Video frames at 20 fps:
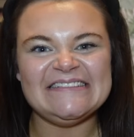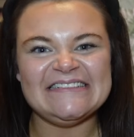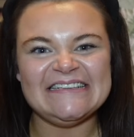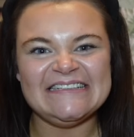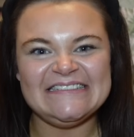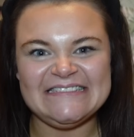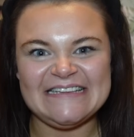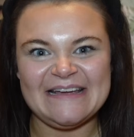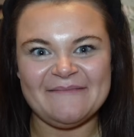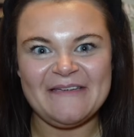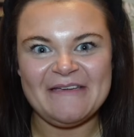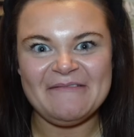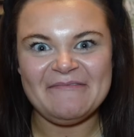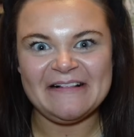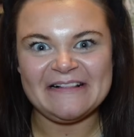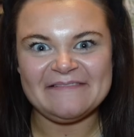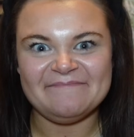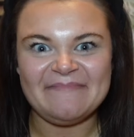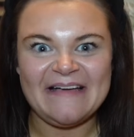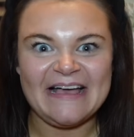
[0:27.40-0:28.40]
guys, it's Demi.
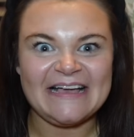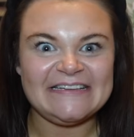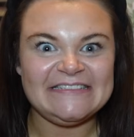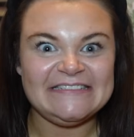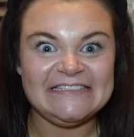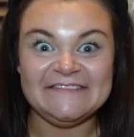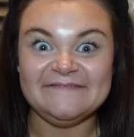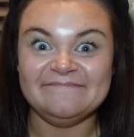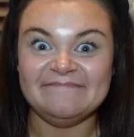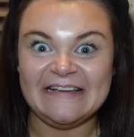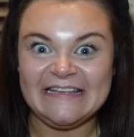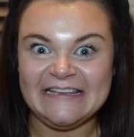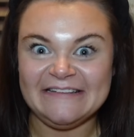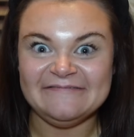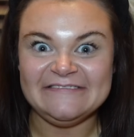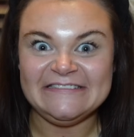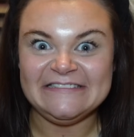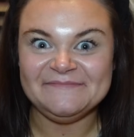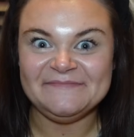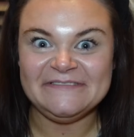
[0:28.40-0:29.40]
Welcome back to my
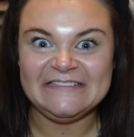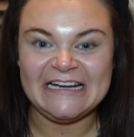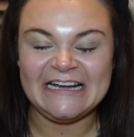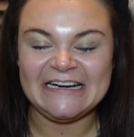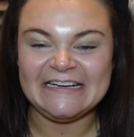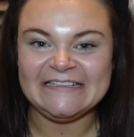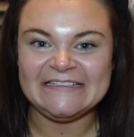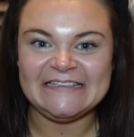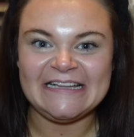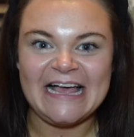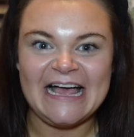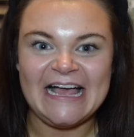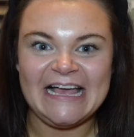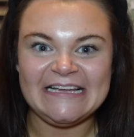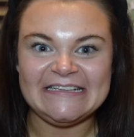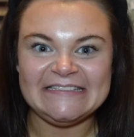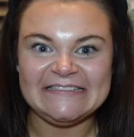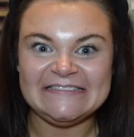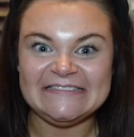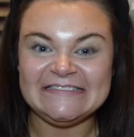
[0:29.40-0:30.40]
YouTube channel,
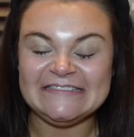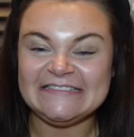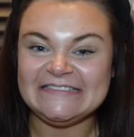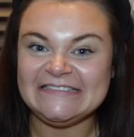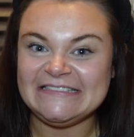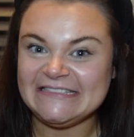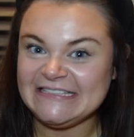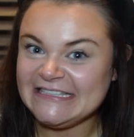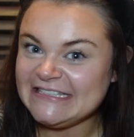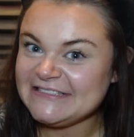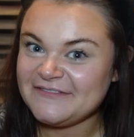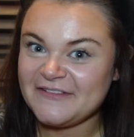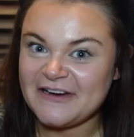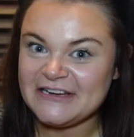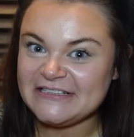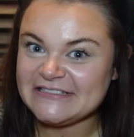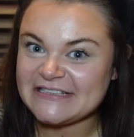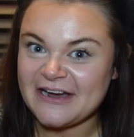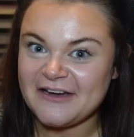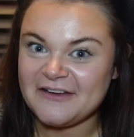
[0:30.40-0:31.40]
and today is a
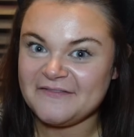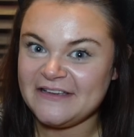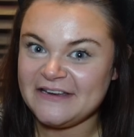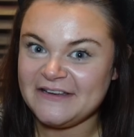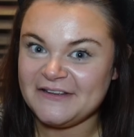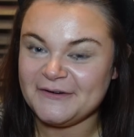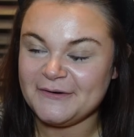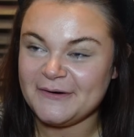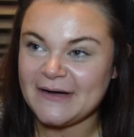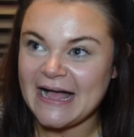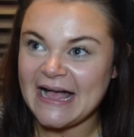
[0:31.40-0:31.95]
very scary video.